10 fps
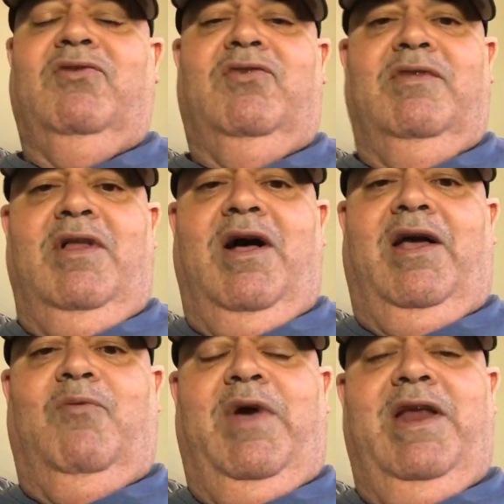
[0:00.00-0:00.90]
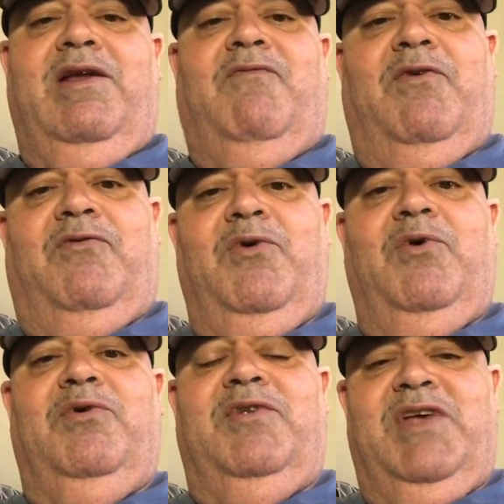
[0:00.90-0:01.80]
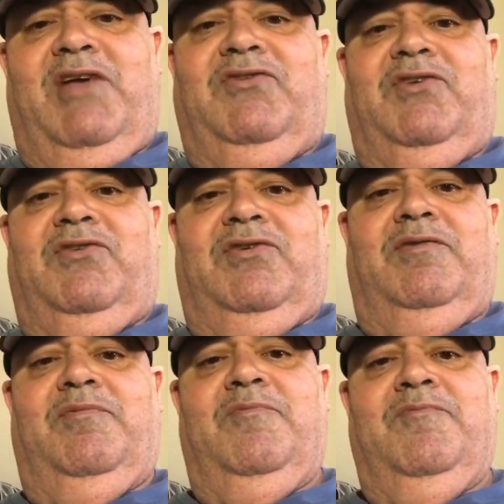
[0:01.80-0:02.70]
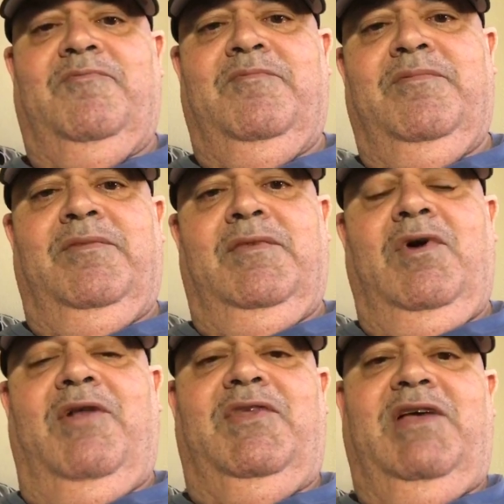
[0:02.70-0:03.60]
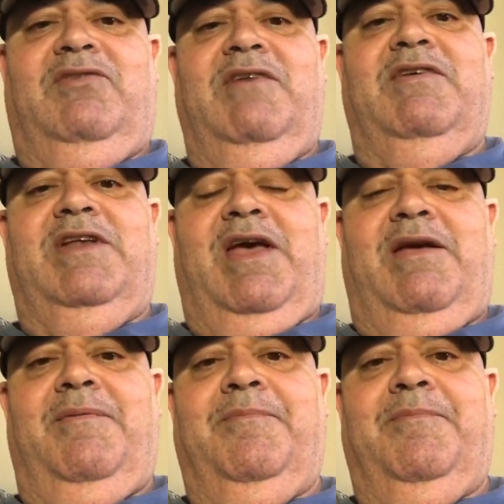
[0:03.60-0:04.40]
in line waiting for food in Texas on Thanksgiving Day.